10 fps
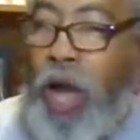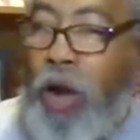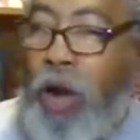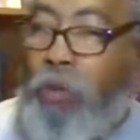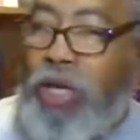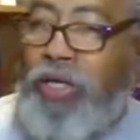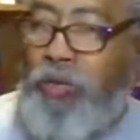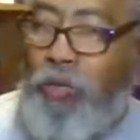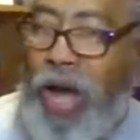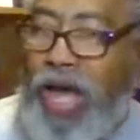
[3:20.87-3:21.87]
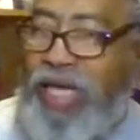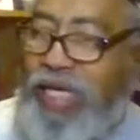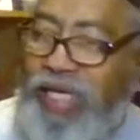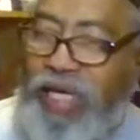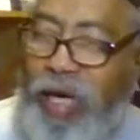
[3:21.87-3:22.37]
I wonder why
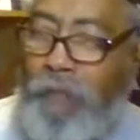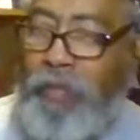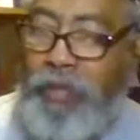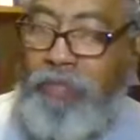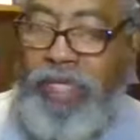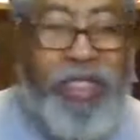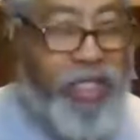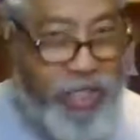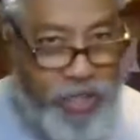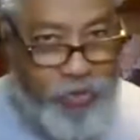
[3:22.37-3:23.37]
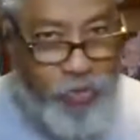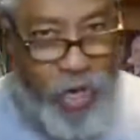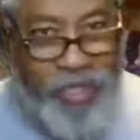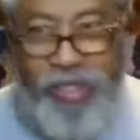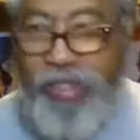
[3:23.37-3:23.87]
he upping me because
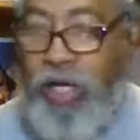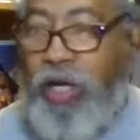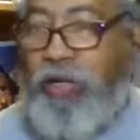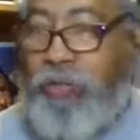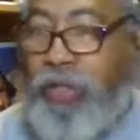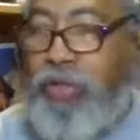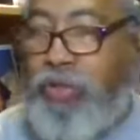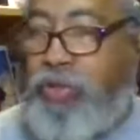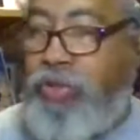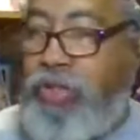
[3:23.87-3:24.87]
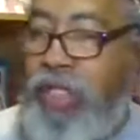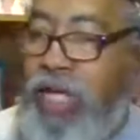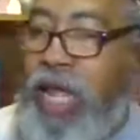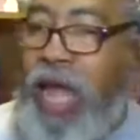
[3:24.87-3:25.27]
Whitey's on the moon.